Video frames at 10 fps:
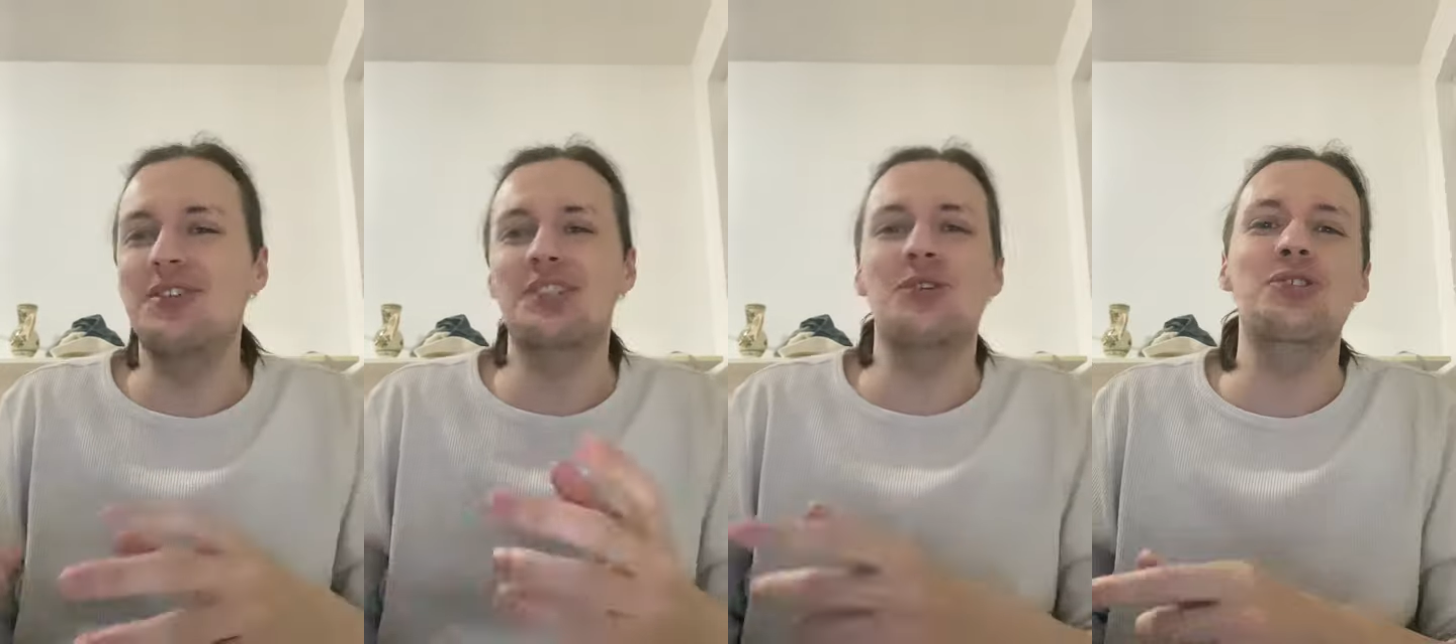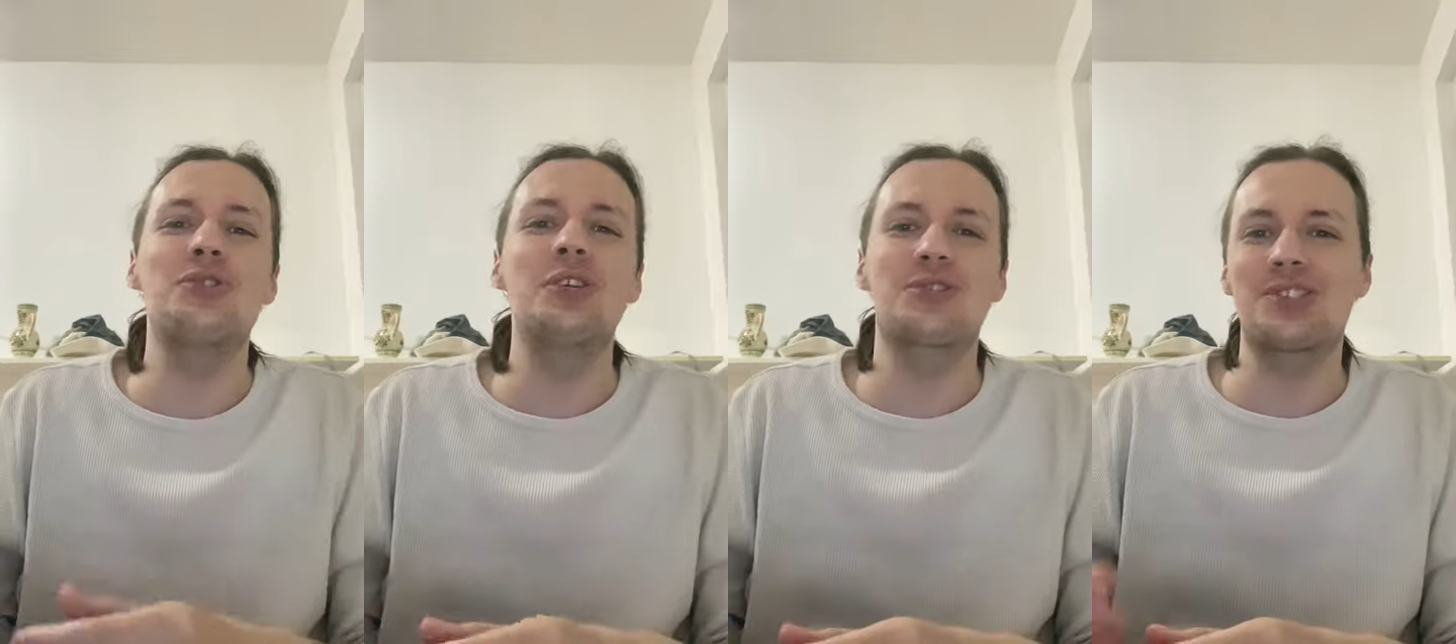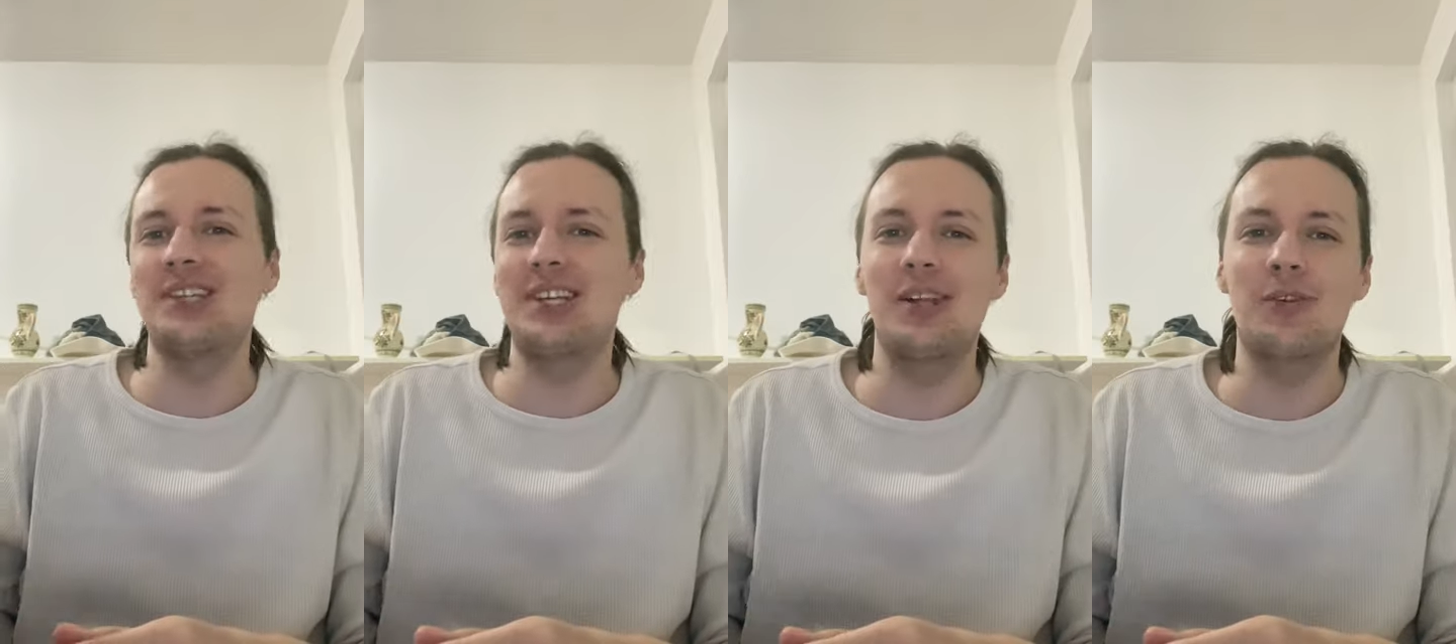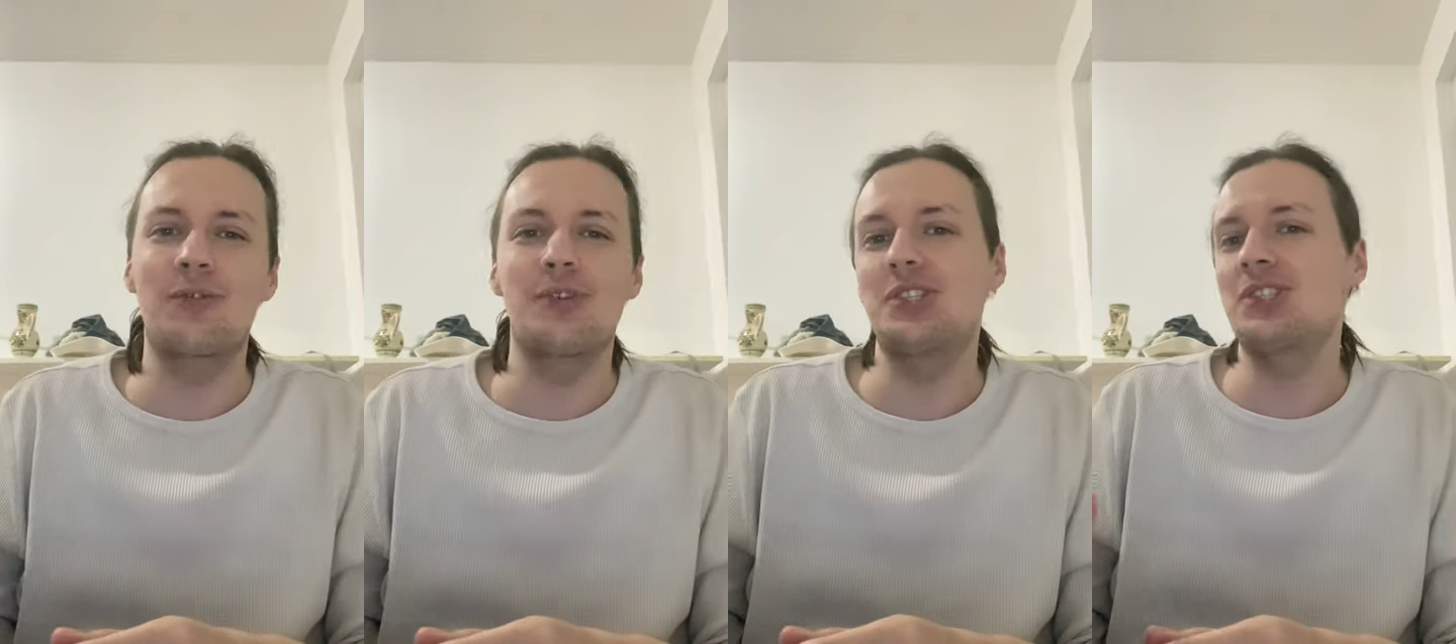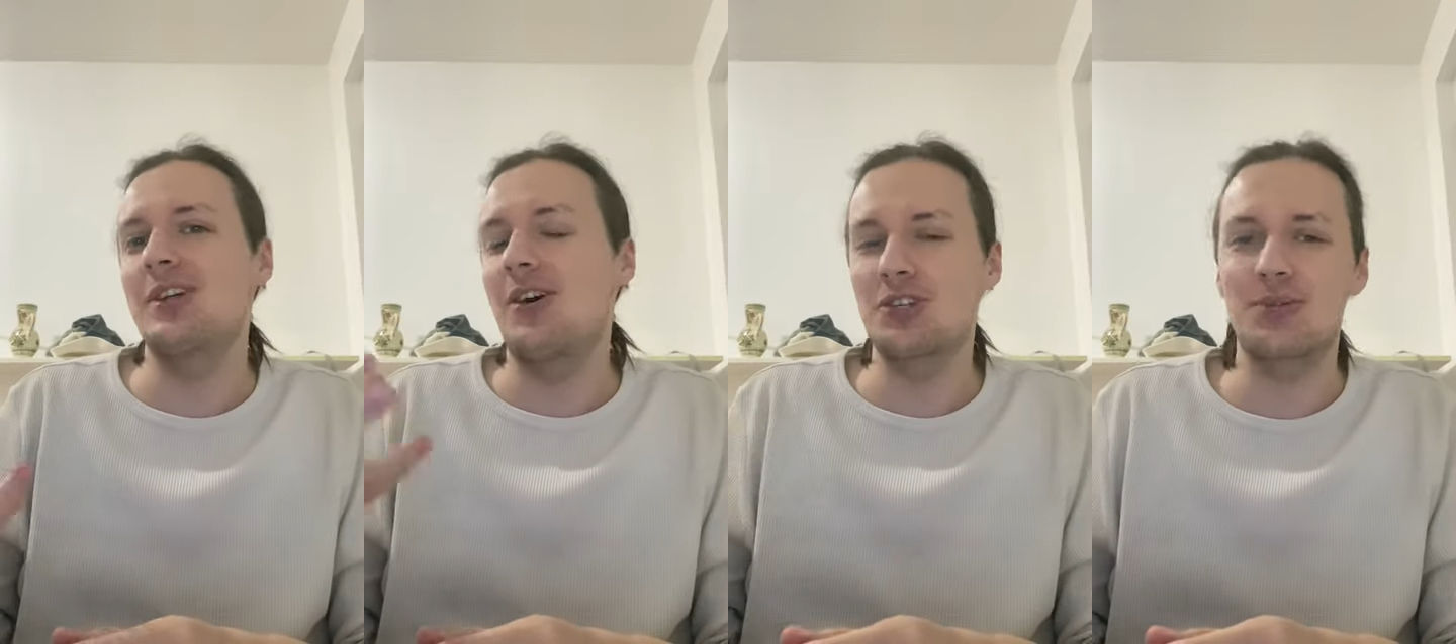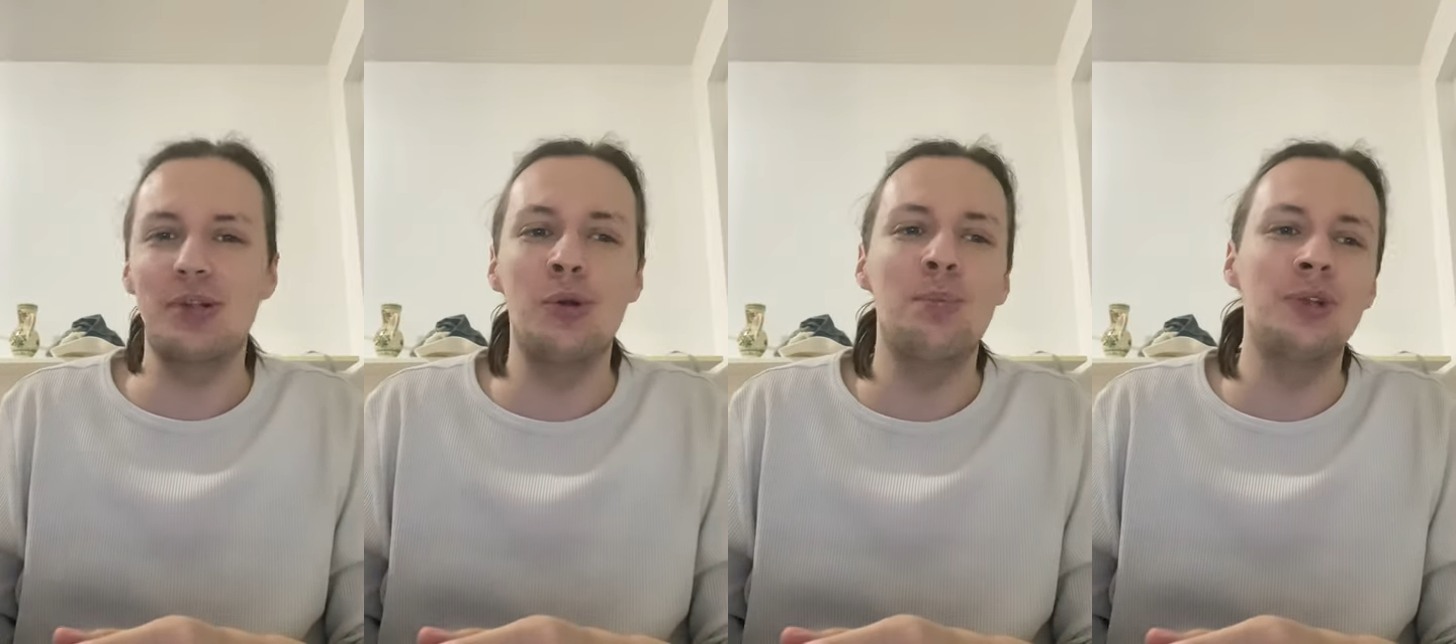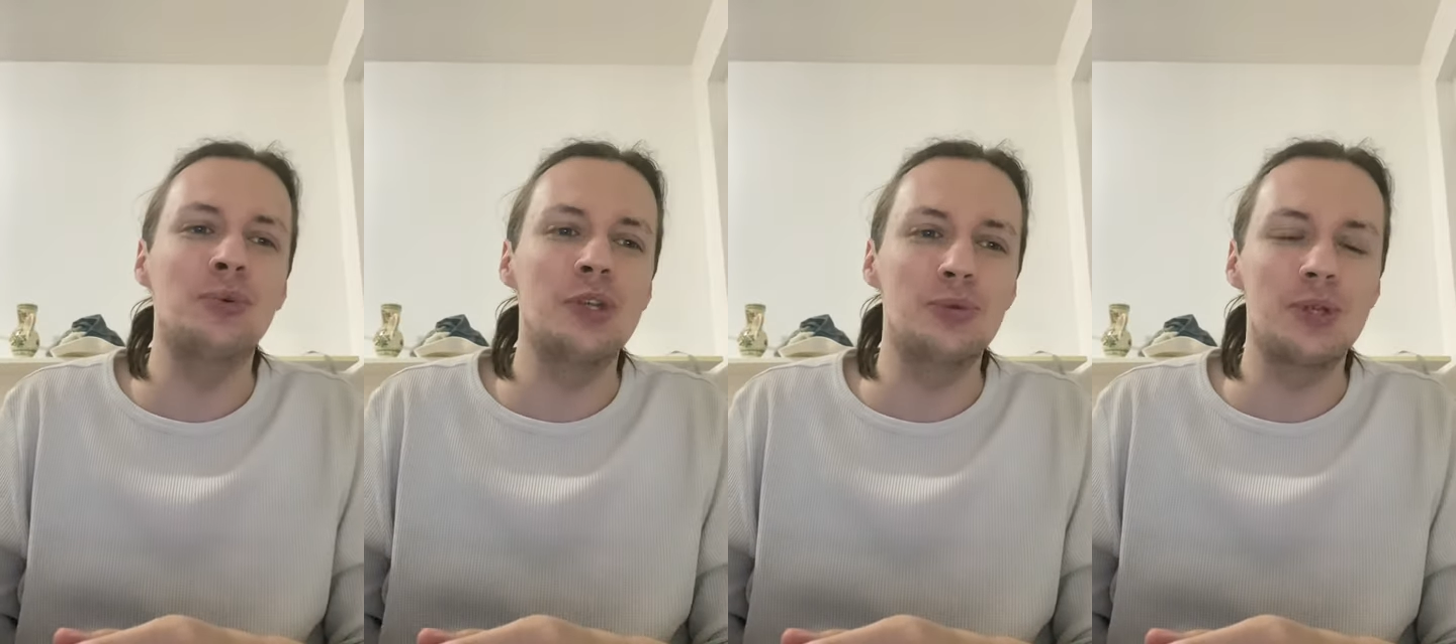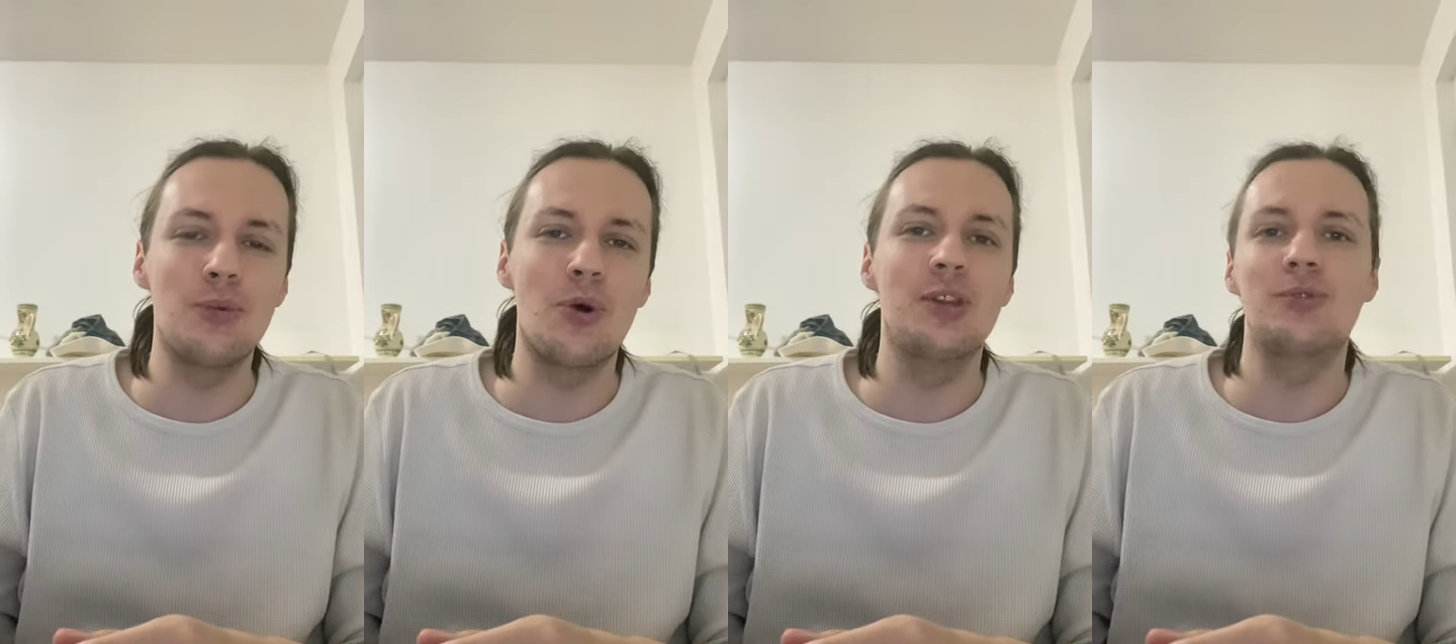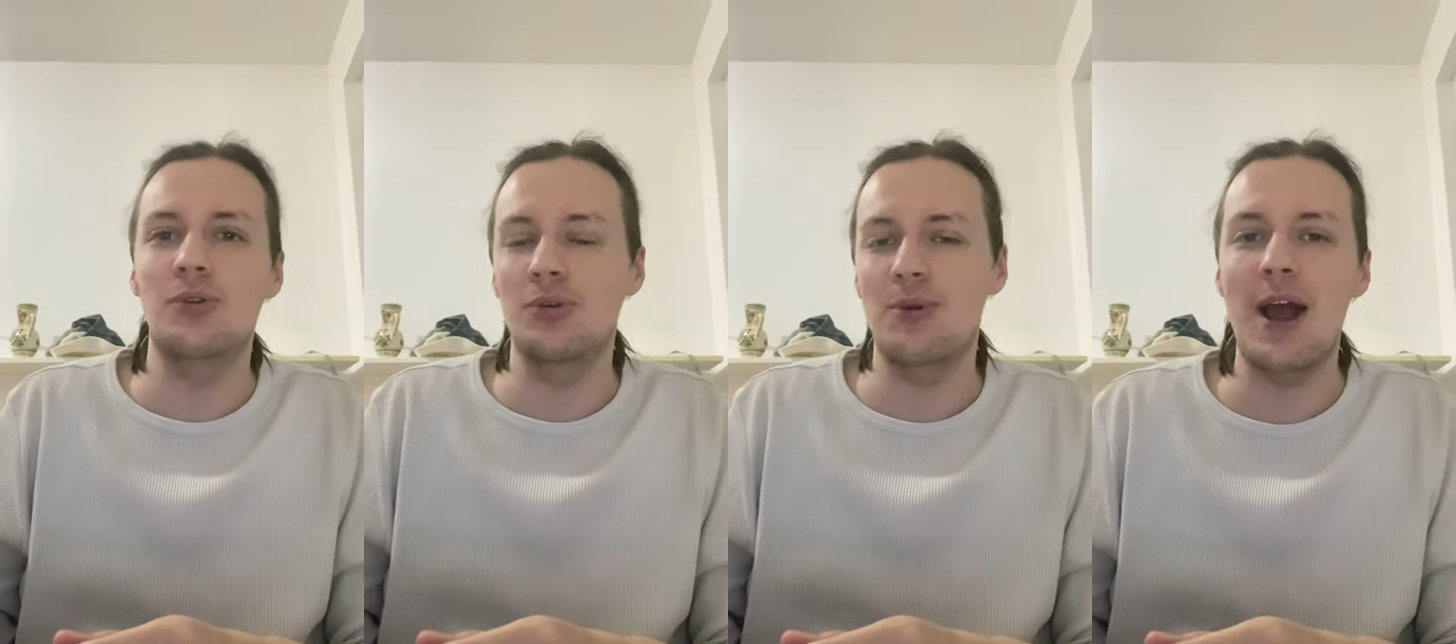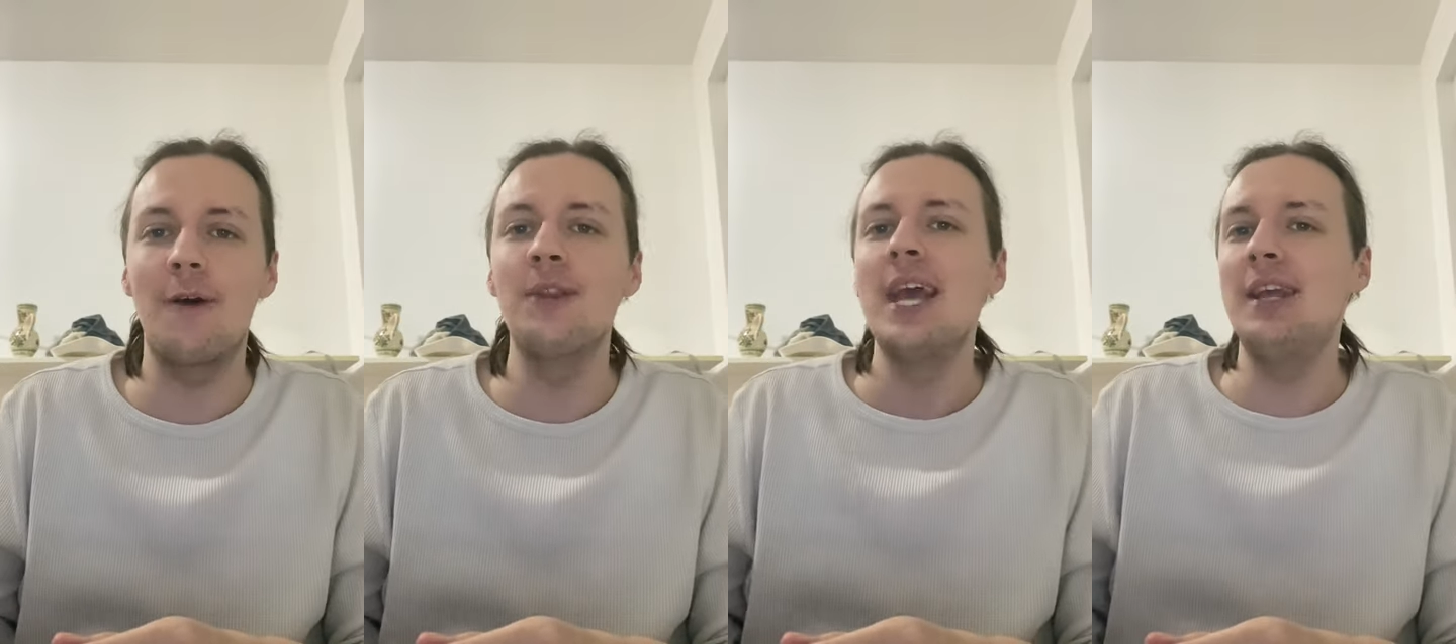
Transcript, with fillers: That's also interesting. Taylor Fritz, Australian Open 2021, third round,